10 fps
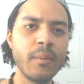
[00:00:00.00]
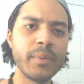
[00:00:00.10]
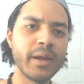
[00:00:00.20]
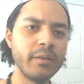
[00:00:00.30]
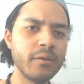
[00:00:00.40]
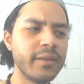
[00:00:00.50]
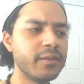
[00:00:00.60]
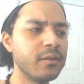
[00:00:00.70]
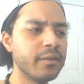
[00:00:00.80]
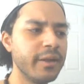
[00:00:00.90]
But I know, like,
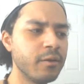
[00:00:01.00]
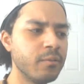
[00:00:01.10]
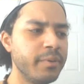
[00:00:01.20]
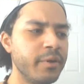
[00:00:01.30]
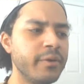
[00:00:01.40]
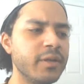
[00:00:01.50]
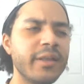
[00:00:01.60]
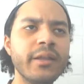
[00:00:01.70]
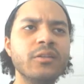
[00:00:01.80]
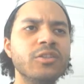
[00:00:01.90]
the later period,
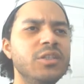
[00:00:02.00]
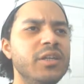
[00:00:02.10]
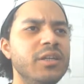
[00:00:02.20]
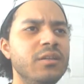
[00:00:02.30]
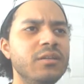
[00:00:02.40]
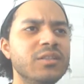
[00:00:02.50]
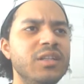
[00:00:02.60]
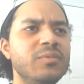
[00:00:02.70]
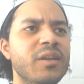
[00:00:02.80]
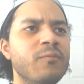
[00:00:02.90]
like, she
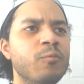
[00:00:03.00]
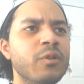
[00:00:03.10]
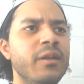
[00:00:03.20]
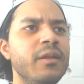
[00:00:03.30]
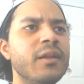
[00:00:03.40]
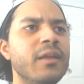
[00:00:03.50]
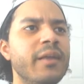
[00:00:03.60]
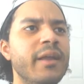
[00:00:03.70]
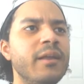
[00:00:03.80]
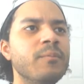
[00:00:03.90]
seems to have really,
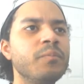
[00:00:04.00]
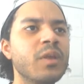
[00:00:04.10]
like,